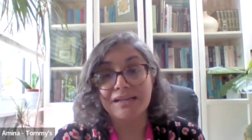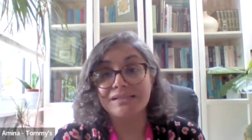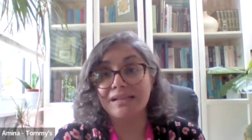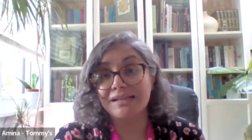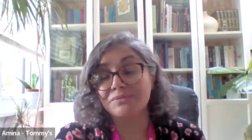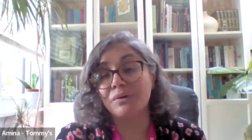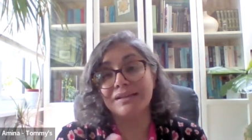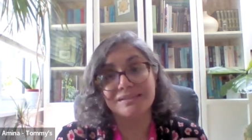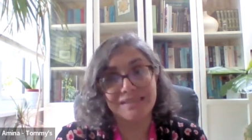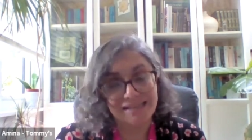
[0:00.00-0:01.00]
So that's where
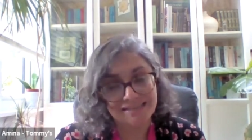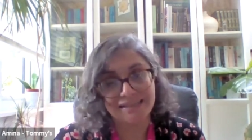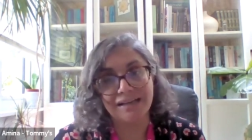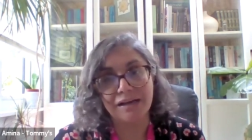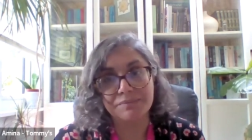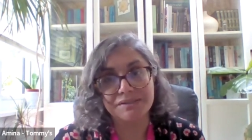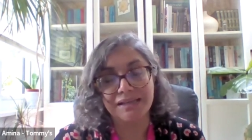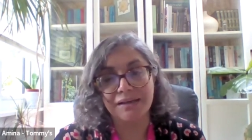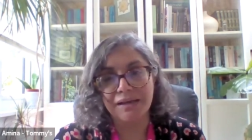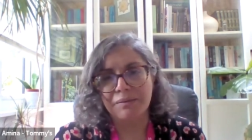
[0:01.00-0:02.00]
the testing comes
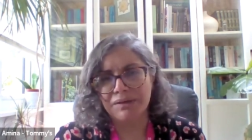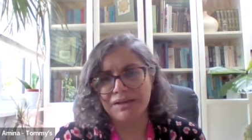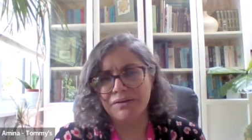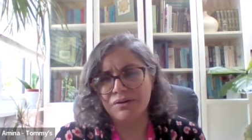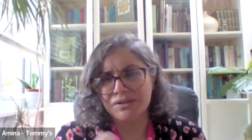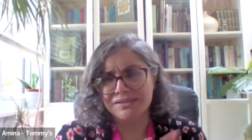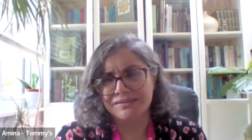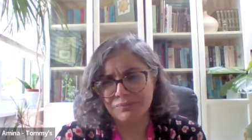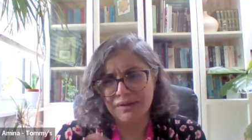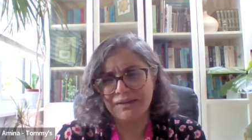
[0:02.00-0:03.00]
in, because
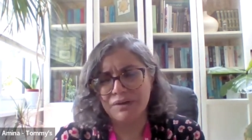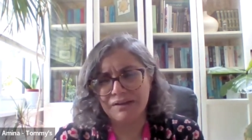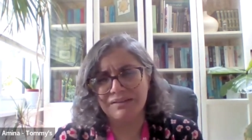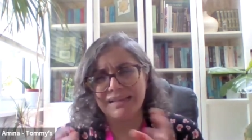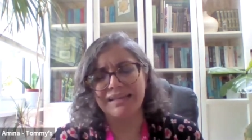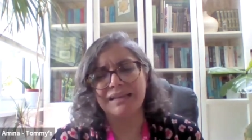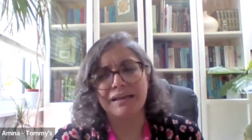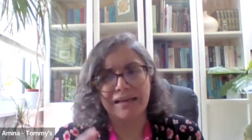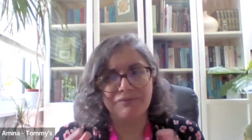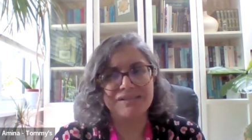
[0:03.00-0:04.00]
we're thinking
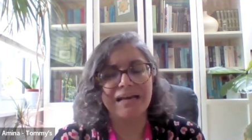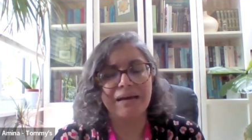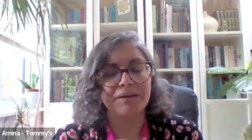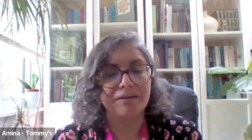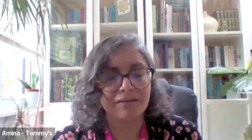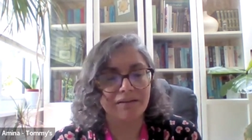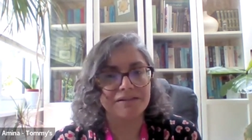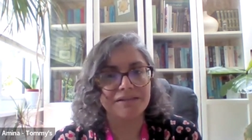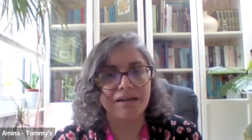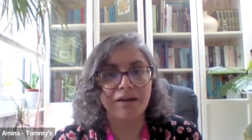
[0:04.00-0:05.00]
if it's happened a
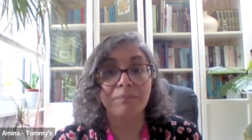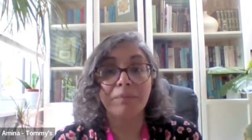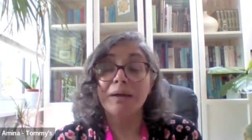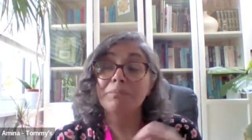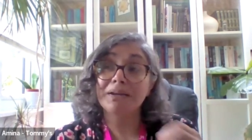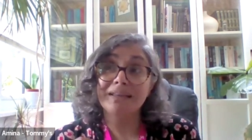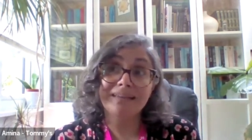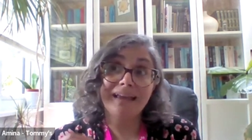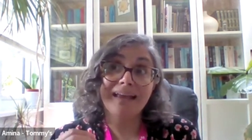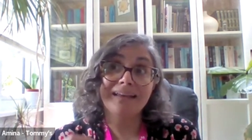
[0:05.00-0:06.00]
third time, but
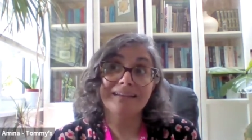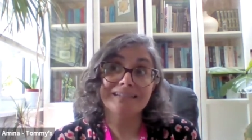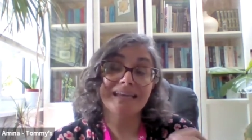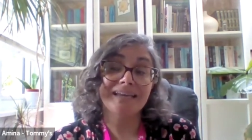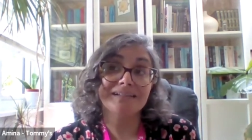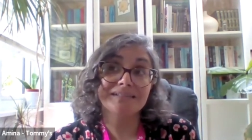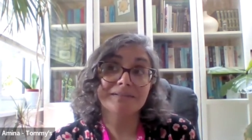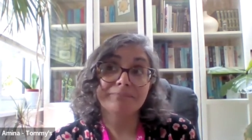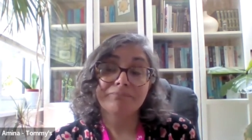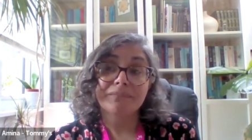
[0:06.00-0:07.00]
again, it takes
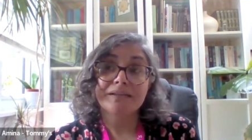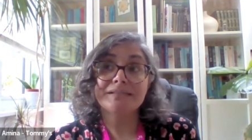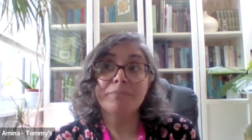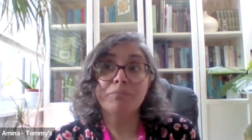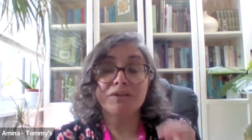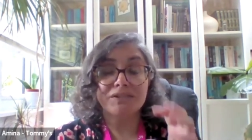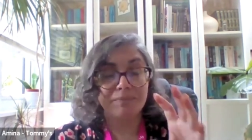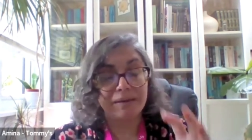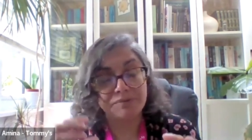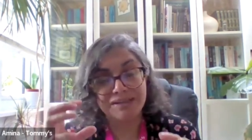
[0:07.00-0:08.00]
someone to
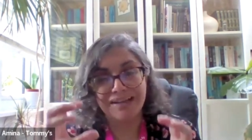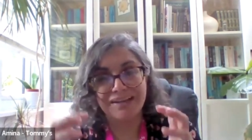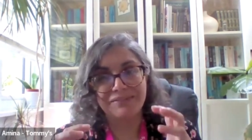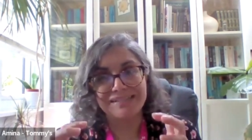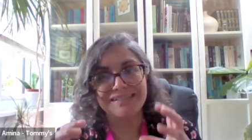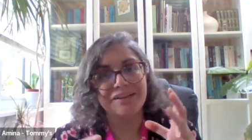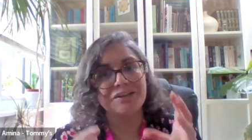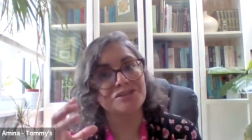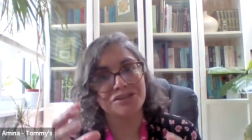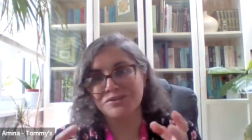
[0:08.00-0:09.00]
be able to it's like a
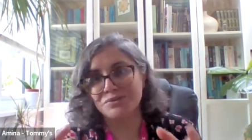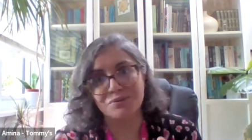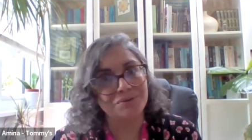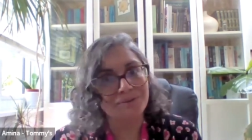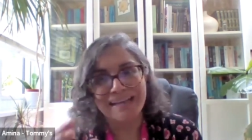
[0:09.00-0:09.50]
jigsaw,